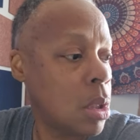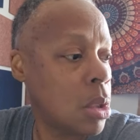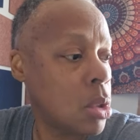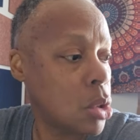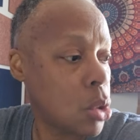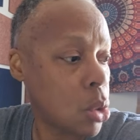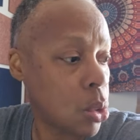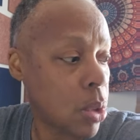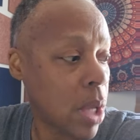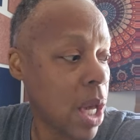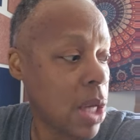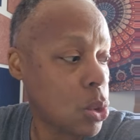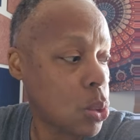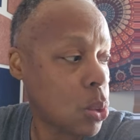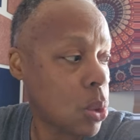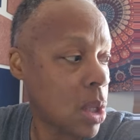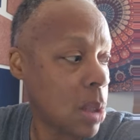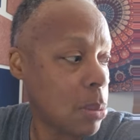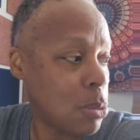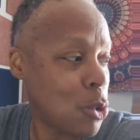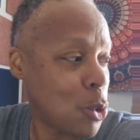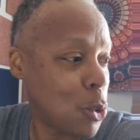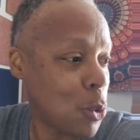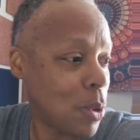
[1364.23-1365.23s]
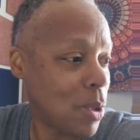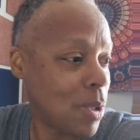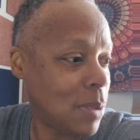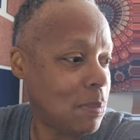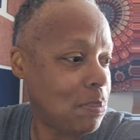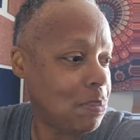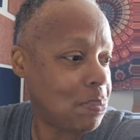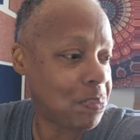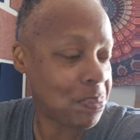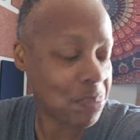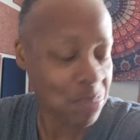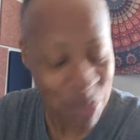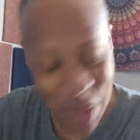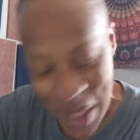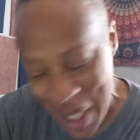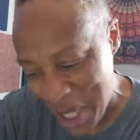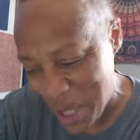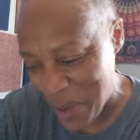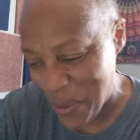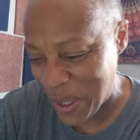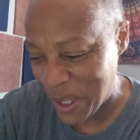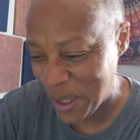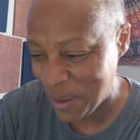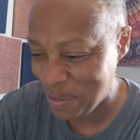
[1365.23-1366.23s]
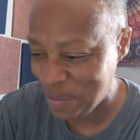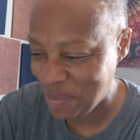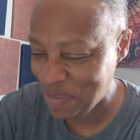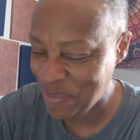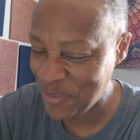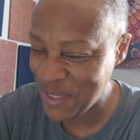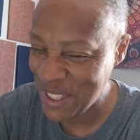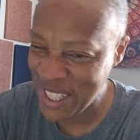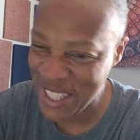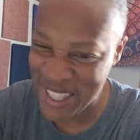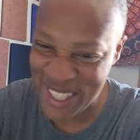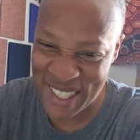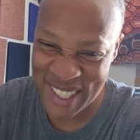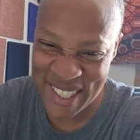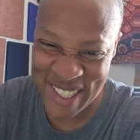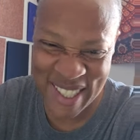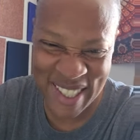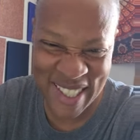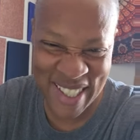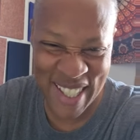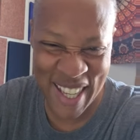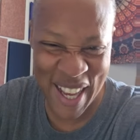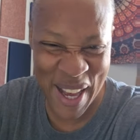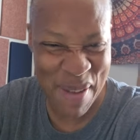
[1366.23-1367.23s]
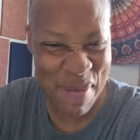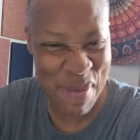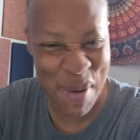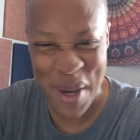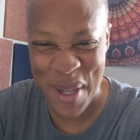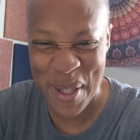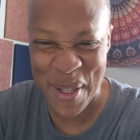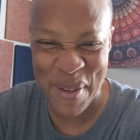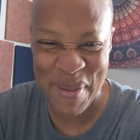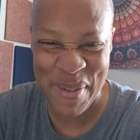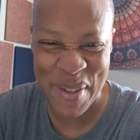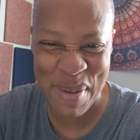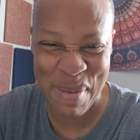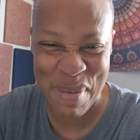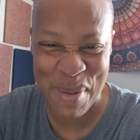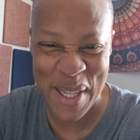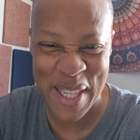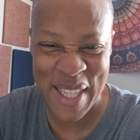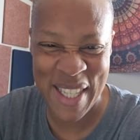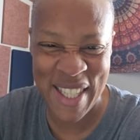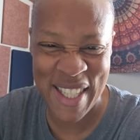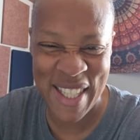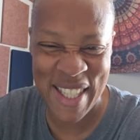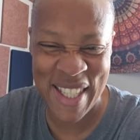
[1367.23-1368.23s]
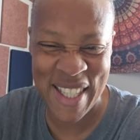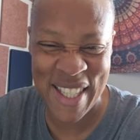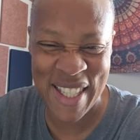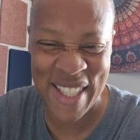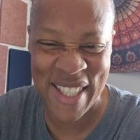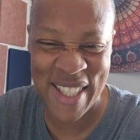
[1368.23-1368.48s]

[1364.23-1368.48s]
So that's what I'm doing. But anyway, I'm all over the place.